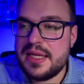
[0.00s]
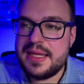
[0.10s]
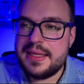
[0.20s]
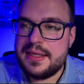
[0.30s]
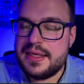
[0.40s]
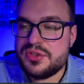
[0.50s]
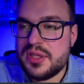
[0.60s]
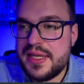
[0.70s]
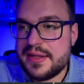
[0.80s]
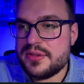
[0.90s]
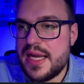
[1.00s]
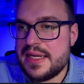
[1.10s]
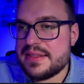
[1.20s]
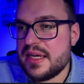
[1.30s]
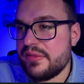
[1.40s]
is connect to any
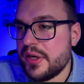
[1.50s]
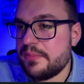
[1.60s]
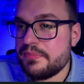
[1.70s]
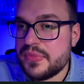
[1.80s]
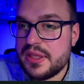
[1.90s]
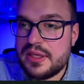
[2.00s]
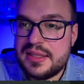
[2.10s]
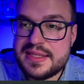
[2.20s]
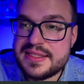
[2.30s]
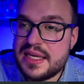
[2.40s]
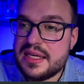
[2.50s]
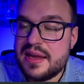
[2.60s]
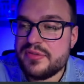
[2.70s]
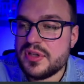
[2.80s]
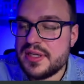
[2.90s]
server. Let's say I will
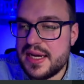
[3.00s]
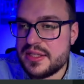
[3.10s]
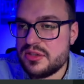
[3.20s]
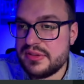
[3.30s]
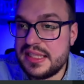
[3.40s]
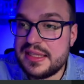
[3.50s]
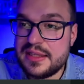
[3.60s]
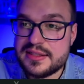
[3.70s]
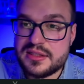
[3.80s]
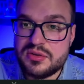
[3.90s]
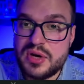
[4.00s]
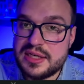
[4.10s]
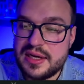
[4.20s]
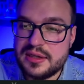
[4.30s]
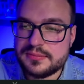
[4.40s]
connect to the Netherlands right
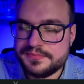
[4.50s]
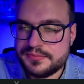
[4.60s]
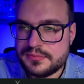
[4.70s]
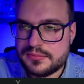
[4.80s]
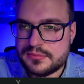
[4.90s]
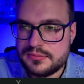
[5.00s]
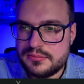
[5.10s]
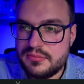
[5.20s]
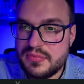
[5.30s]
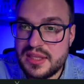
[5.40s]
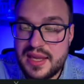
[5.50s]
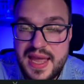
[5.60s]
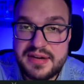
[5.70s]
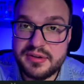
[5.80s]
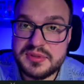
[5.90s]
now. And
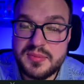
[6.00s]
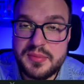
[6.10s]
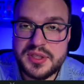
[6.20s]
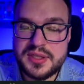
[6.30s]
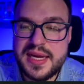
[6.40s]
from the moment you connect,